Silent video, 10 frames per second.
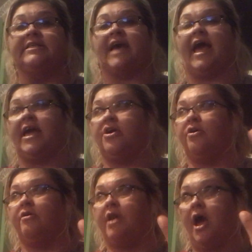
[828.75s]
take
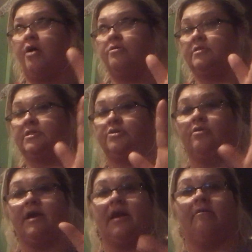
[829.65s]
your notes,
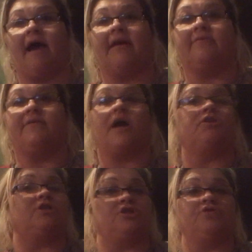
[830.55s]
your interactive
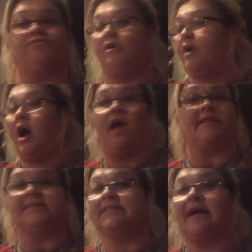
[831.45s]
notes that you've wrote all
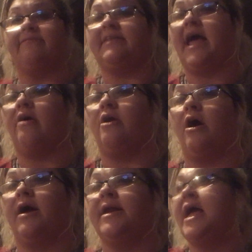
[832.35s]
this stuff down
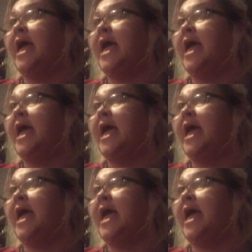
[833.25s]
on,